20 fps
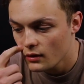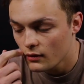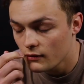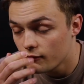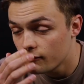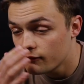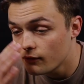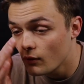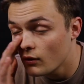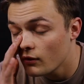
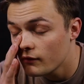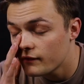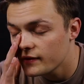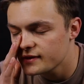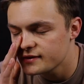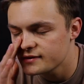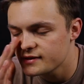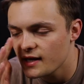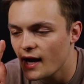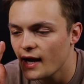full of
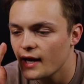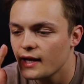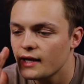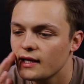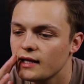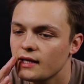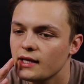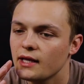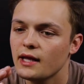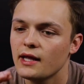
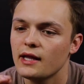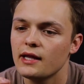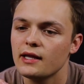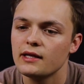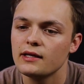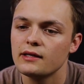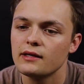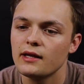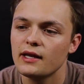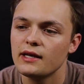anxiety
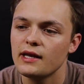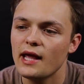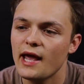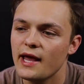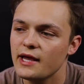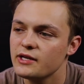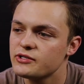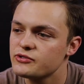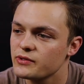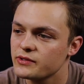and
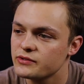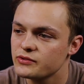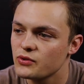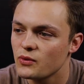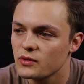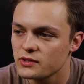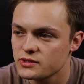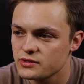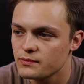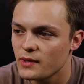hatred
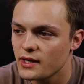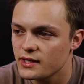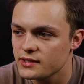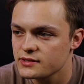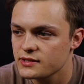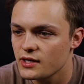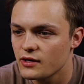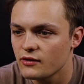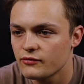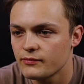towards
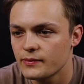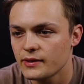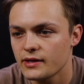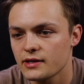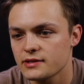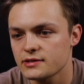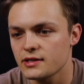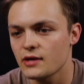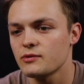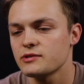myself
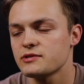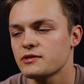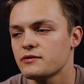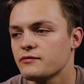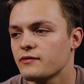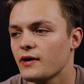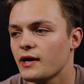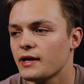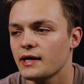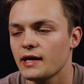because I wasn't
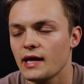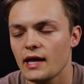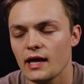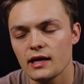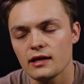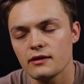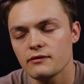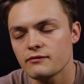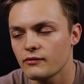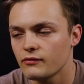finding
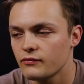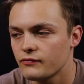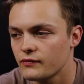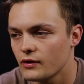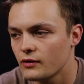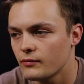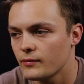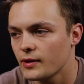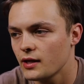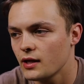any
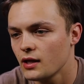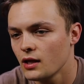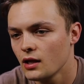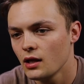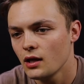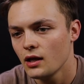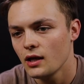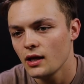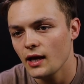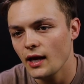fulfillment
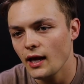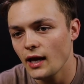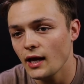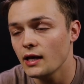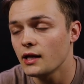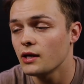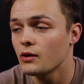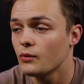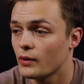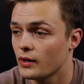
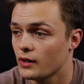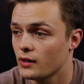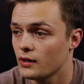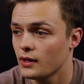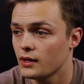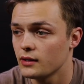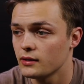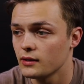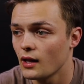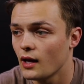anywhere
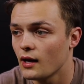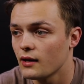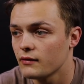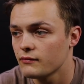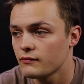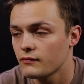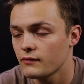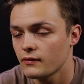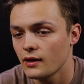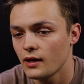in
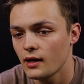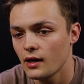life.